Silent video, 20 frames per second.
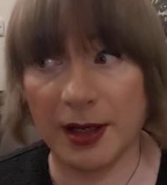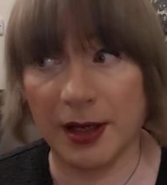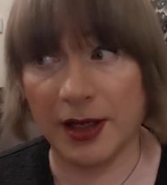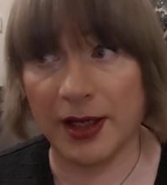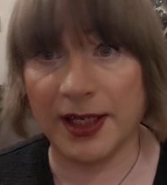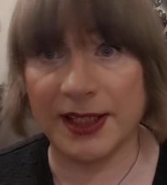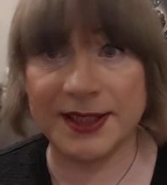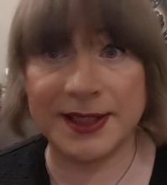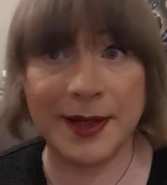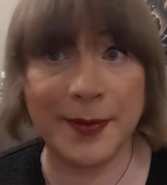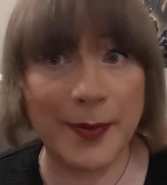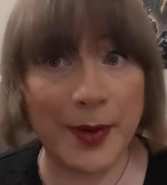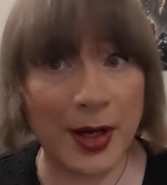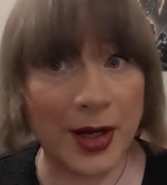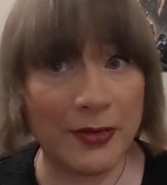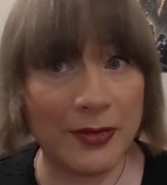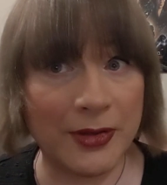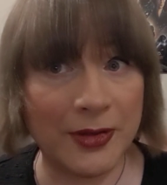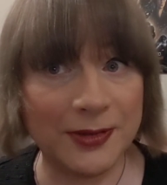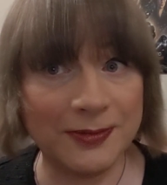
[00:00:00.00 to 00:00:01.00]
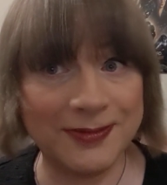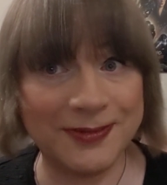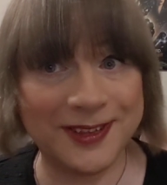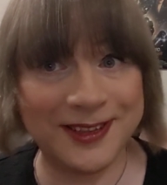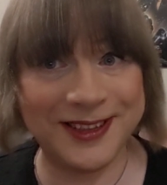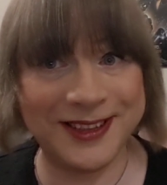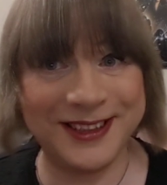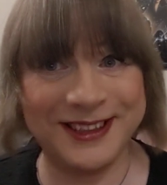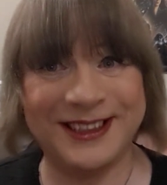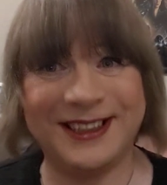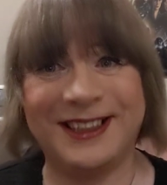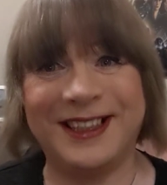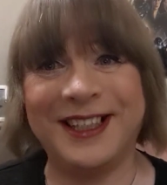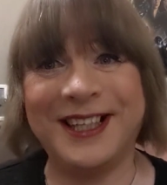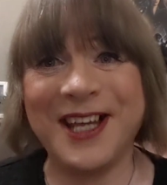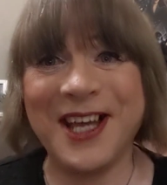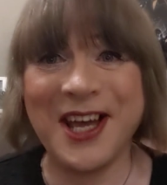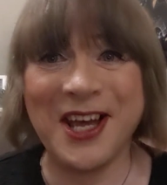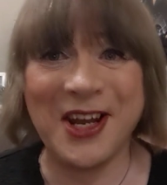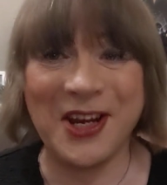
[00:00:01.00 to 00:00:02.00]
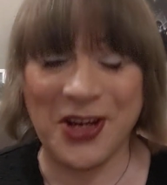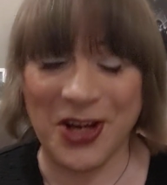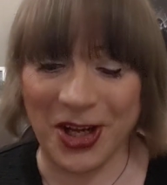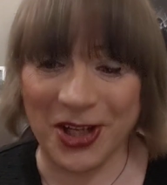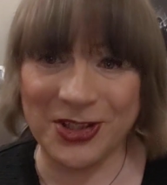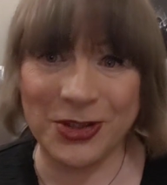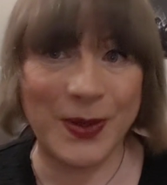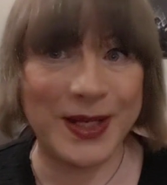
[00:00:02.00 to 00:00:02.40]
Are you listening, Marvel? Not